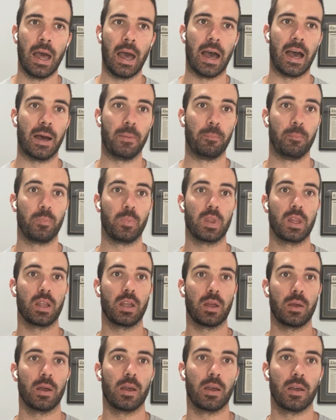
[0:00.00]
Um,
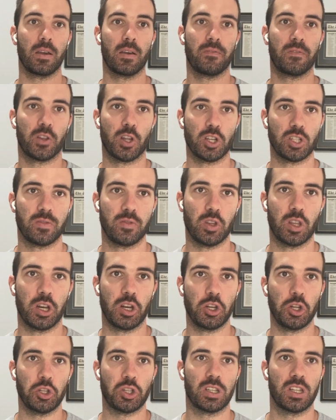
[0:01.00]
for those of you that
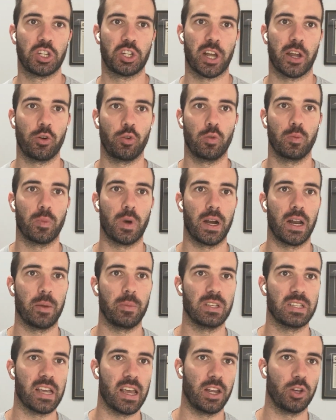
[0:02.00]
are new to the channel, my name
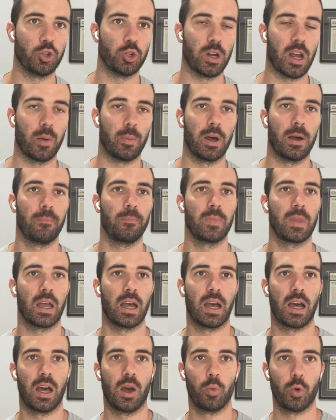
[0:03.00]
is Andrew Hammer.
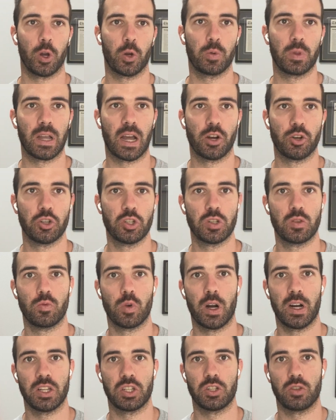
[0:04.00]
Uh, I work with hundreds of
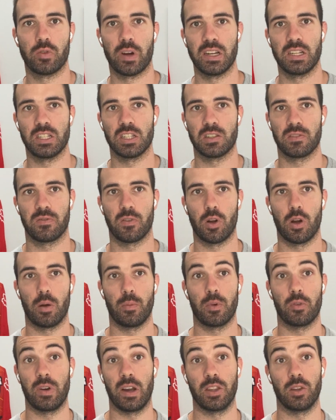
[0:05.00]
riders and racers
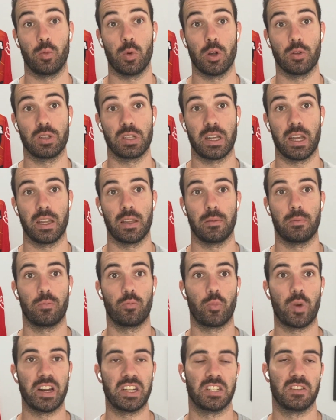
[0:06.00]
from around the world to get
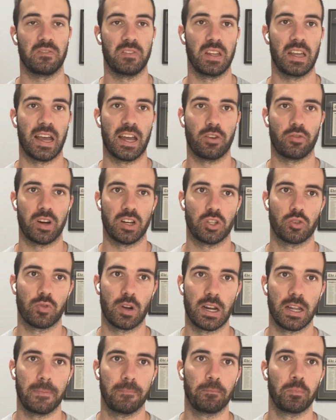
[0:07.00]
them race fit and race
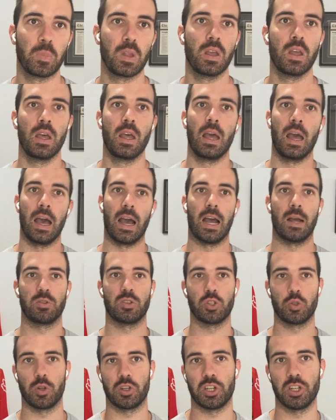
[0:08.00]
ready. Uh, so
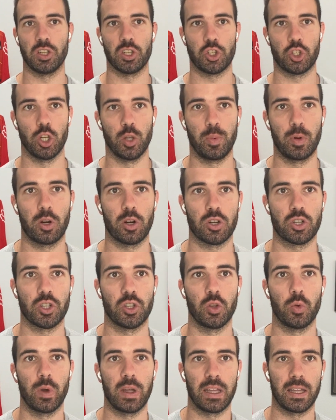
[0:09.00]
I was watching the Supercross
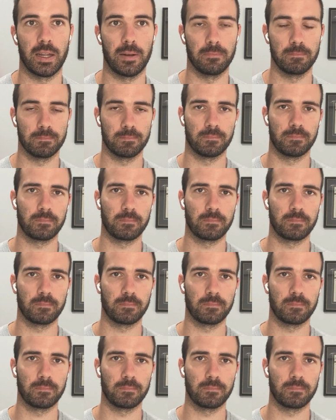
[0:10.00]
on the weekend,